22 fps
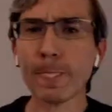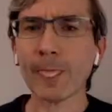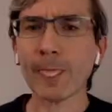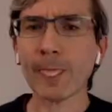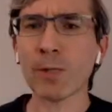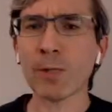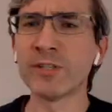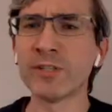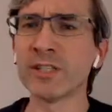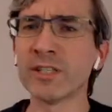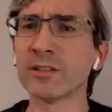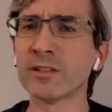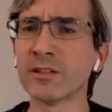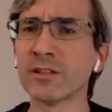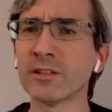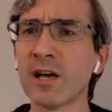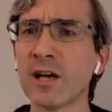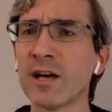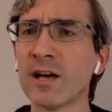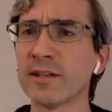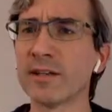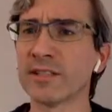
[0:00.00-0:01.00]
We did a
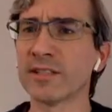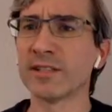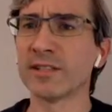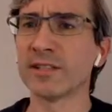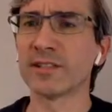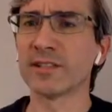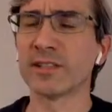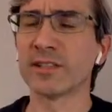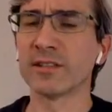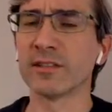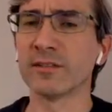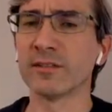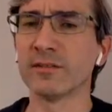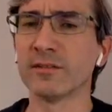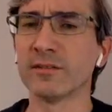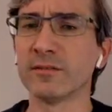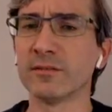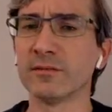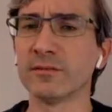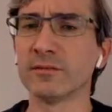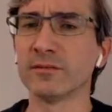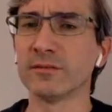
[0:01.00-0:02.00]
lot of testing
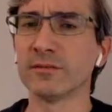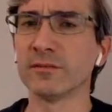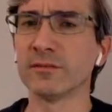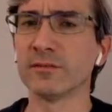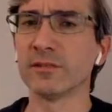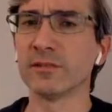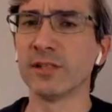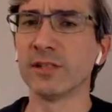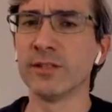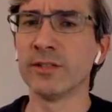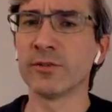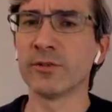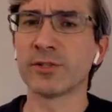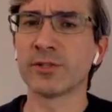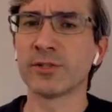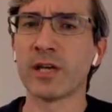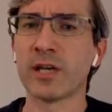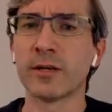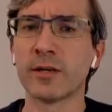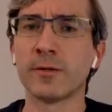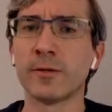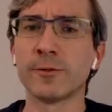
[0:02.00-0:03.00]
in those
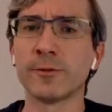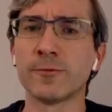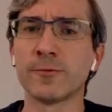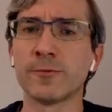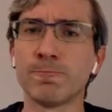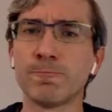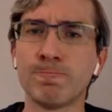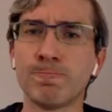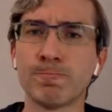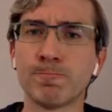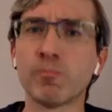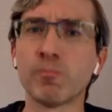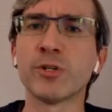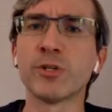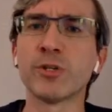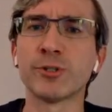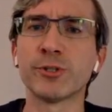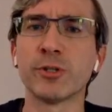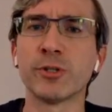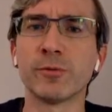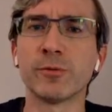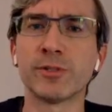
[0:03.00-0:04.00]
hangars.
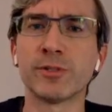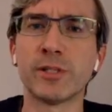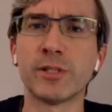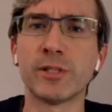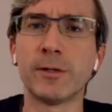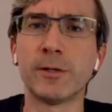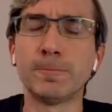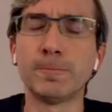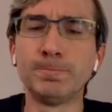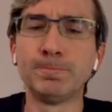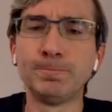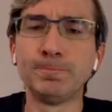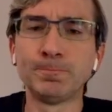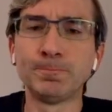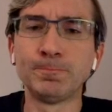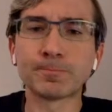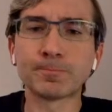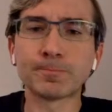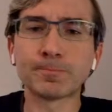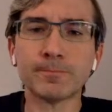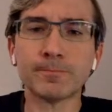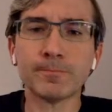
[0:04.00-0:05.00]
Pretty sure it was there.
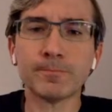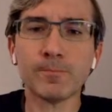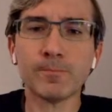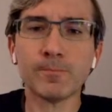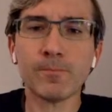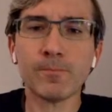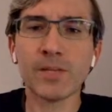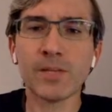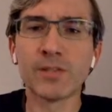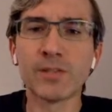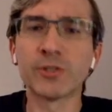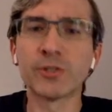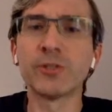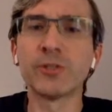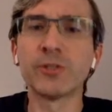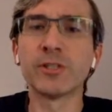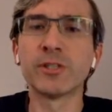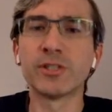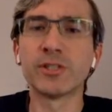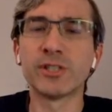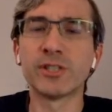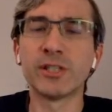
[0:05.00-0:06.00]
So you
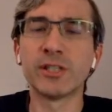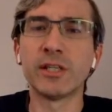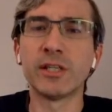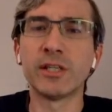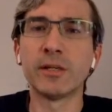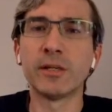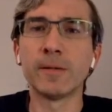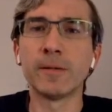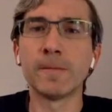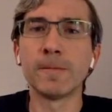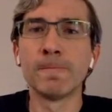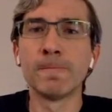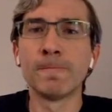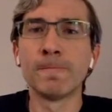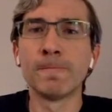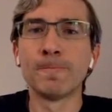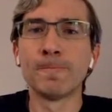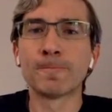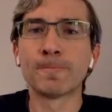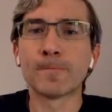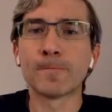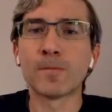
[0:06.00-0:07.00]
can see here,
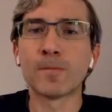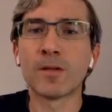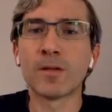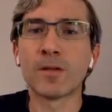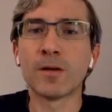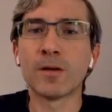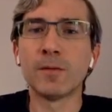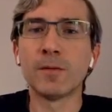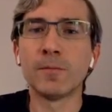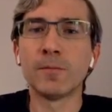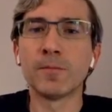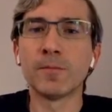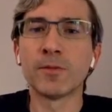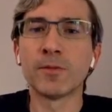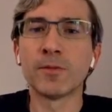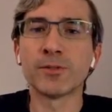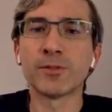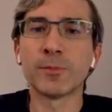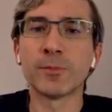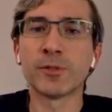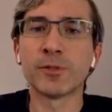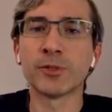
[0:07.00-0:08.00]

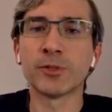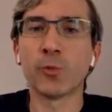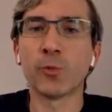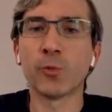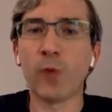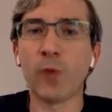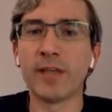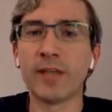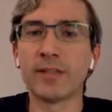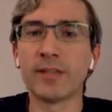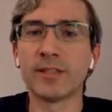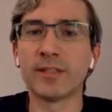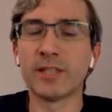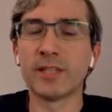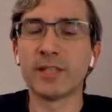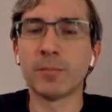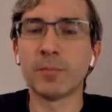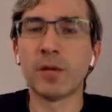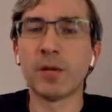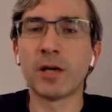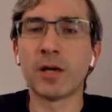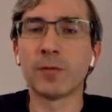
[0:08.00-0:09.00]
there's a bunch of weights at
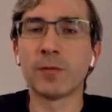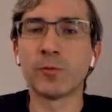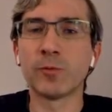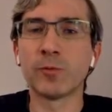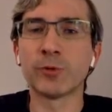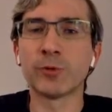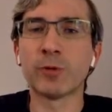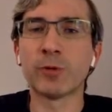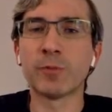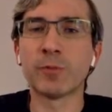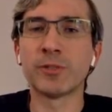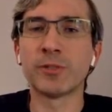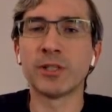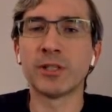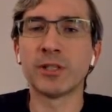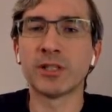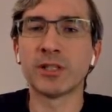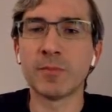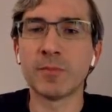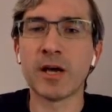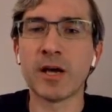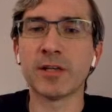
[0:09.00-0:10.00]
the bottom, which
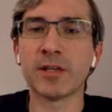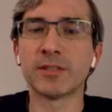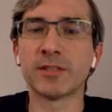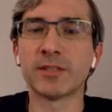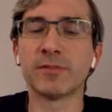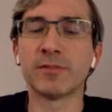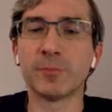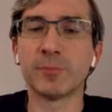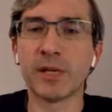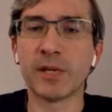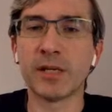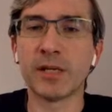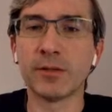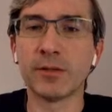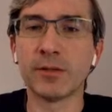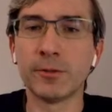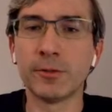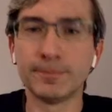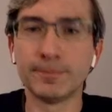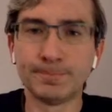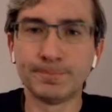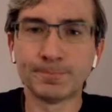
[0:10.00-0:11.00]
represent the mass of the
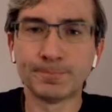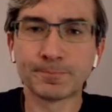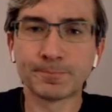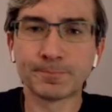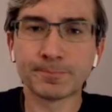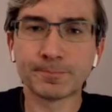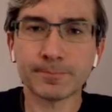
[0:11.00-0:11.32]
payload.